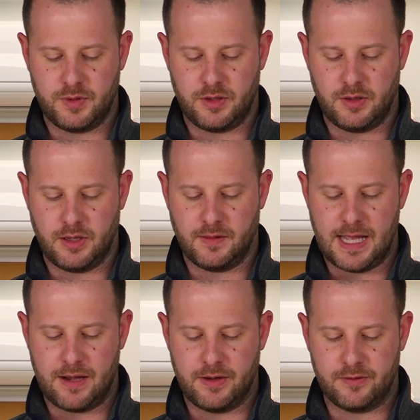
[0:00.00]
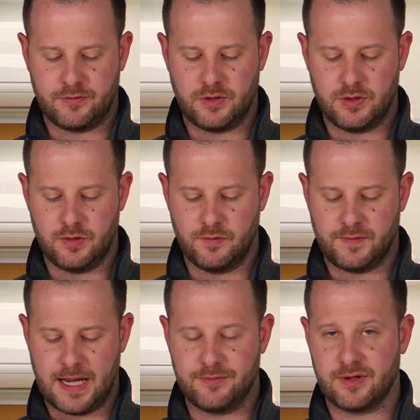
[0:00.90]
will allow us to do
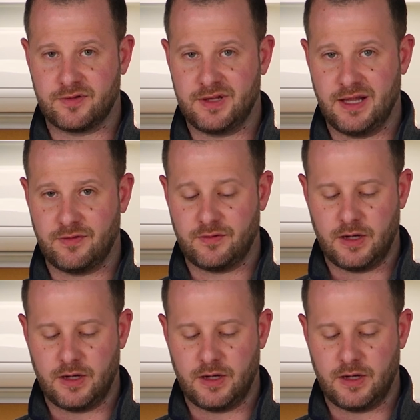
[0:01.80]
5/16